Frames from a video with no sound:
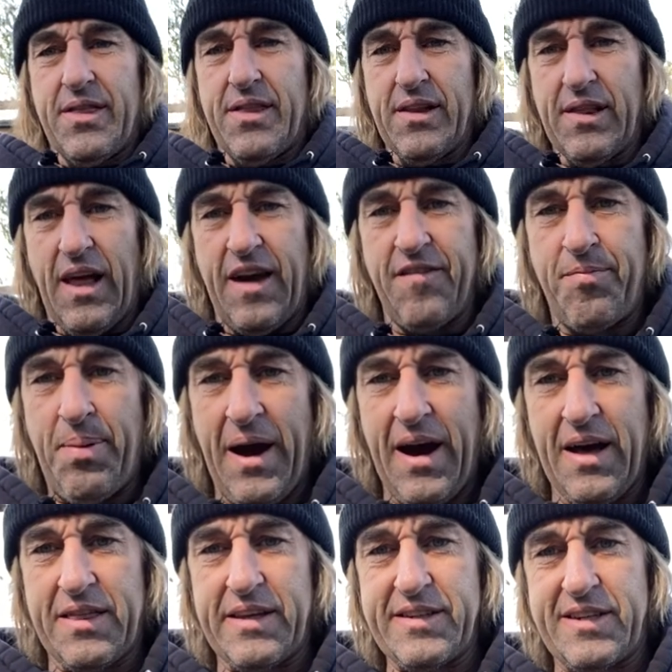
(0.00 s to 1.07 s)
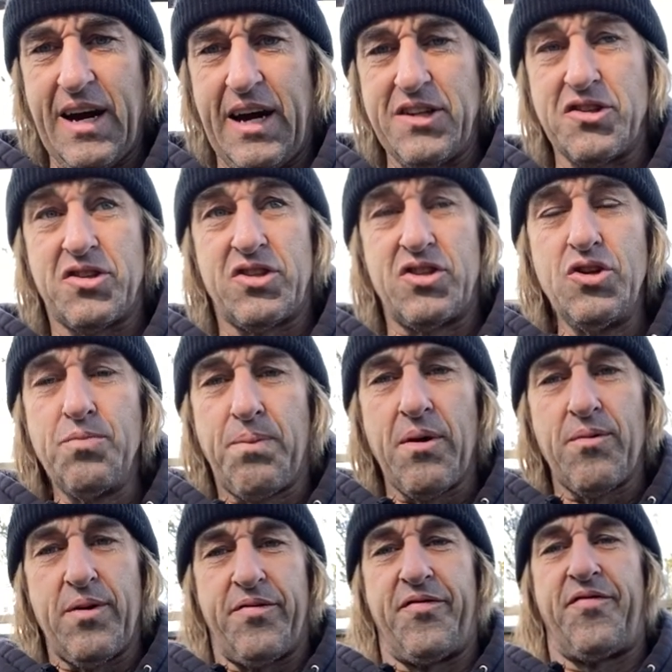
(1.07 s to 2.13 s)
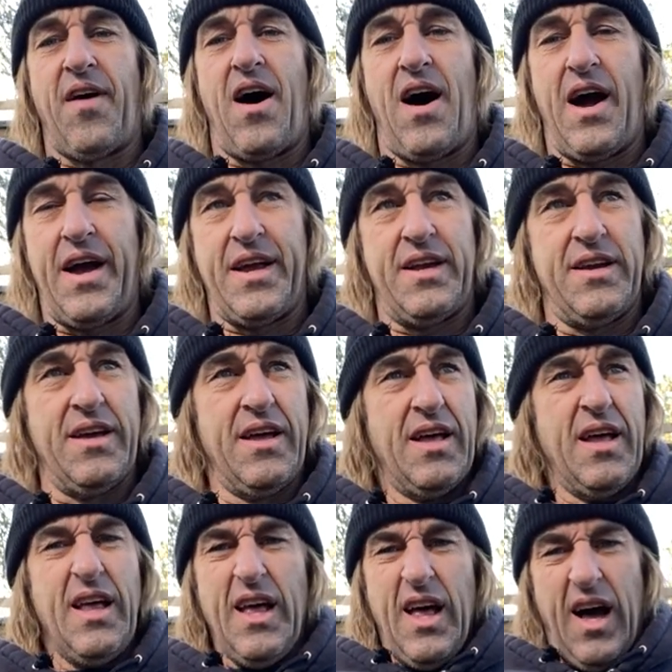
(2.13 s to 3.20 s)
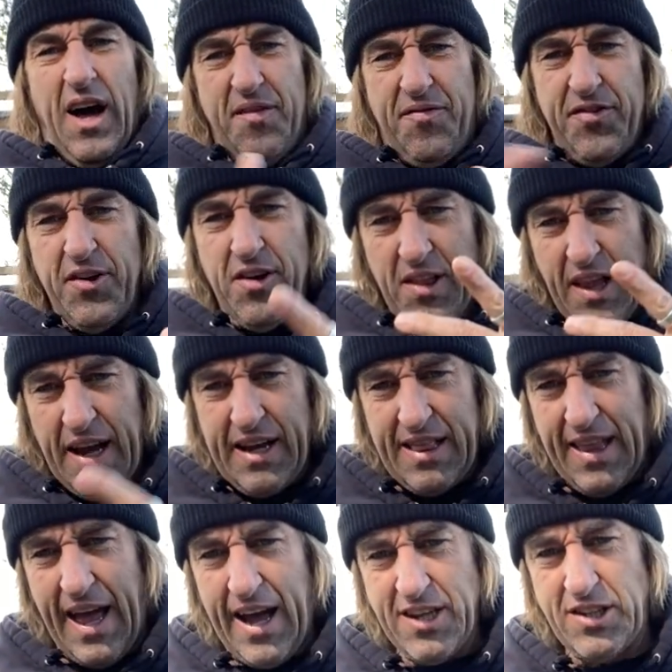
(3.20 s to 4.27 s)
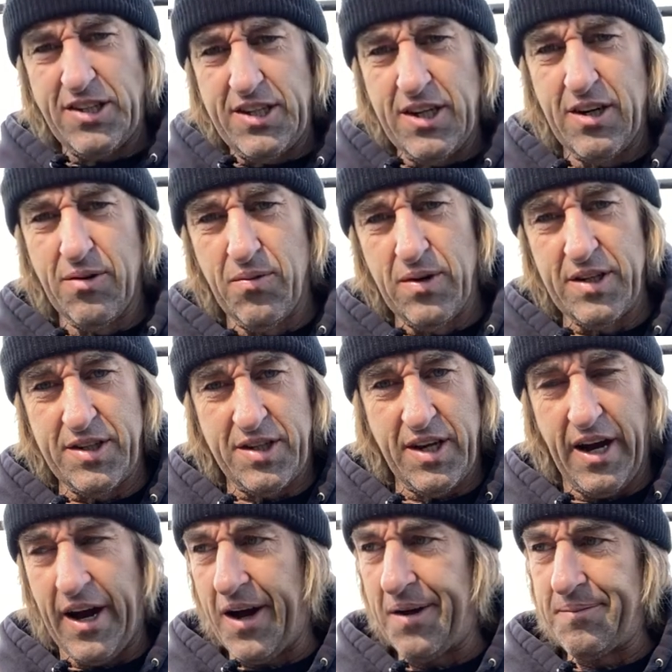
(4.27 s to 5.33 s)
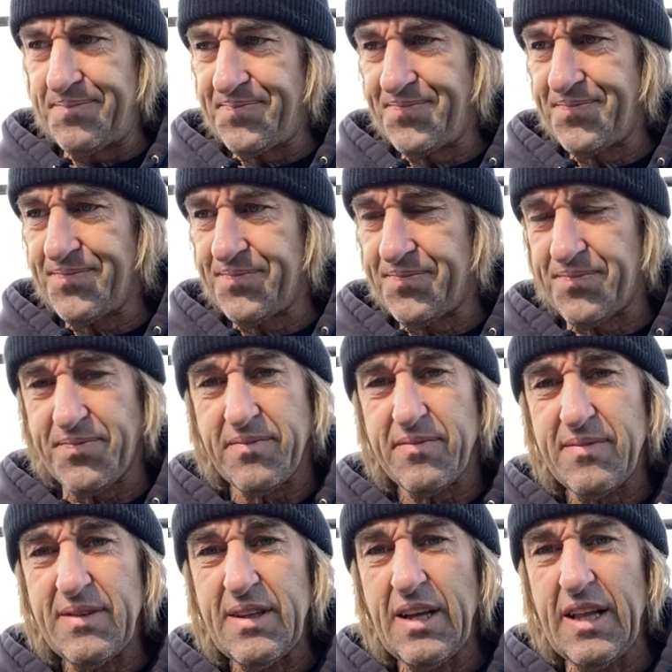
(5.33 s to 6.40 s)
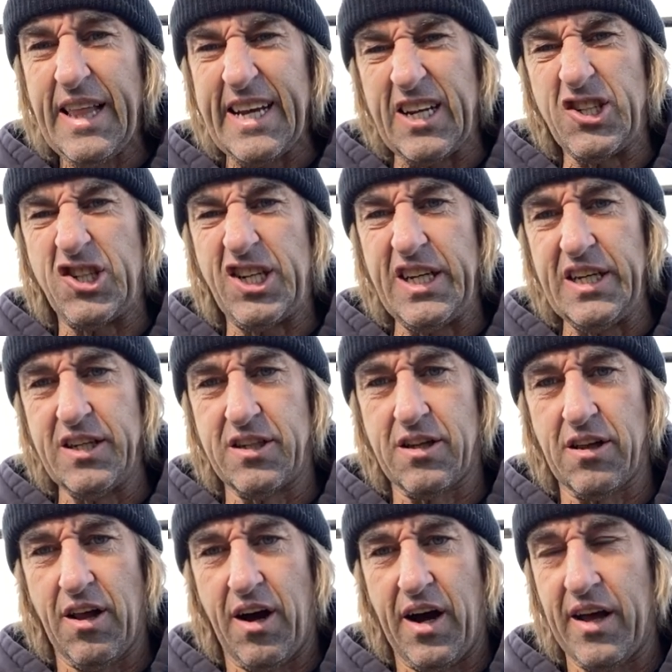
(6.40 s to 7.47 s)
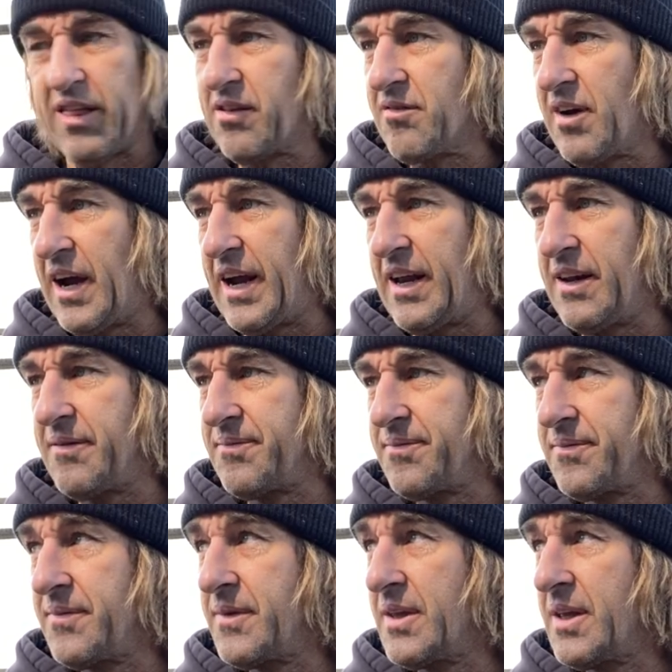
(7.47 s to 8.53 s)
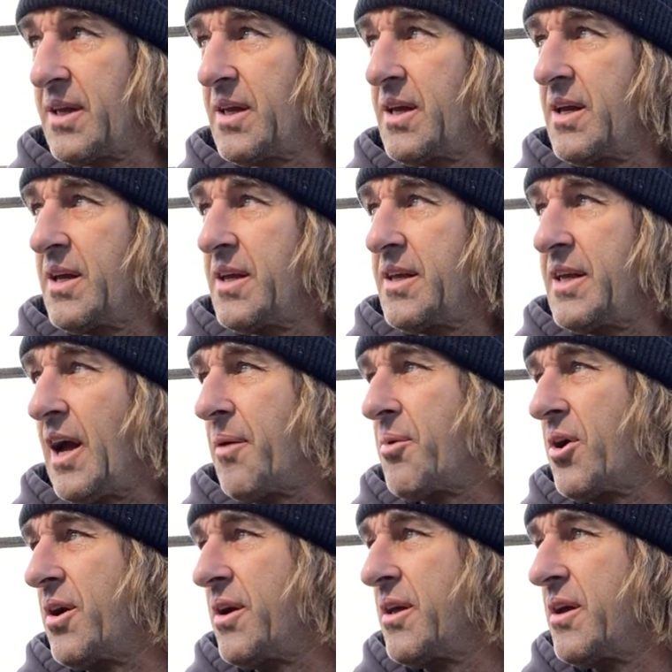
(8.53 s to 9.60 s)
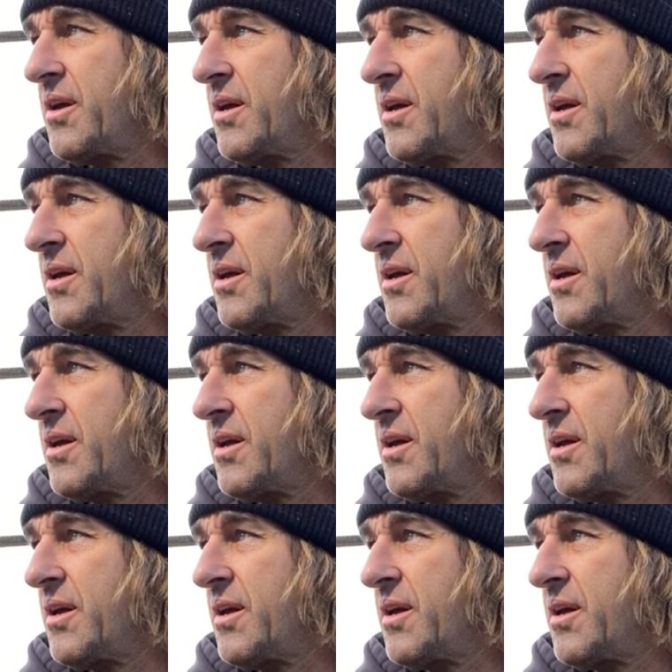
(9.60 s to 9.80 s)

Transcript: the life path has gotten super refined. I feel like last year was uh, like a cheesecloth, right? Yeah, bird.